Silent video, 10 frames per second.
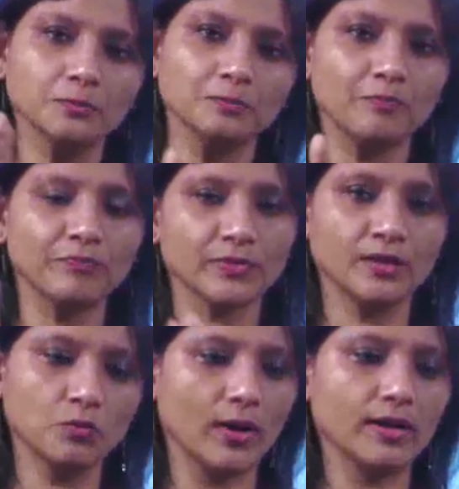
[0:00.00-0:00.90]
um,
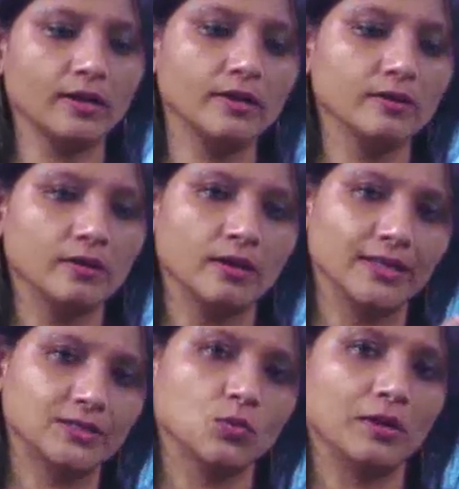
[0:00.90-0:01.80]
in one, in
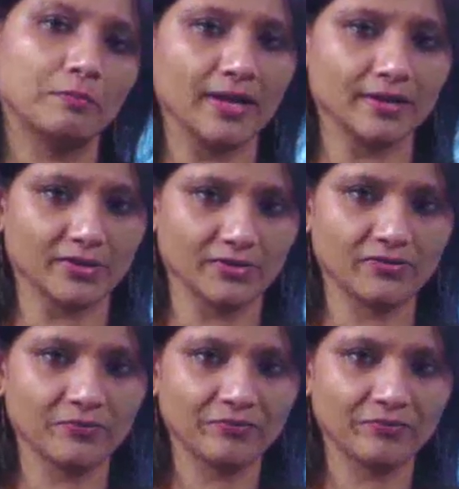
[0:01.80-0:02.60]
let's say one paragraph.